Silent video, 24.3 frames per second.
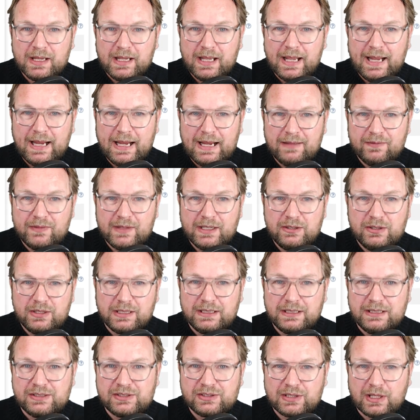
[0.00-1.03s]
and then you can
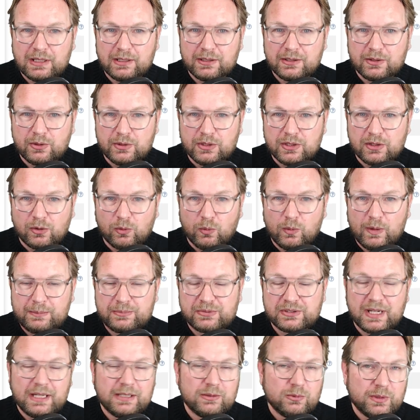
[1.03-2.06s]
install it on your
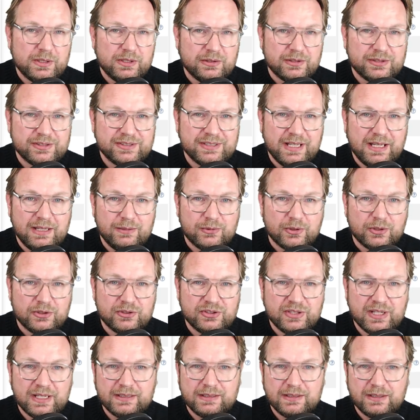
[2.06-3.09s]
website when you save your
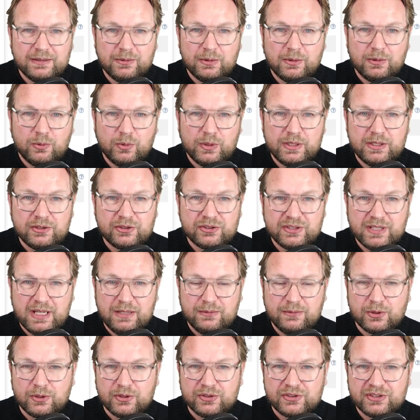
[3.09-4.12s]
chat, when you save
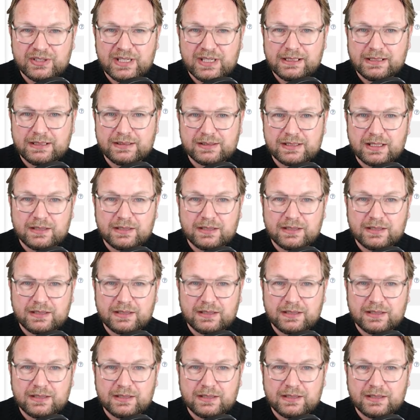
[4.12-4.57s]
your settings.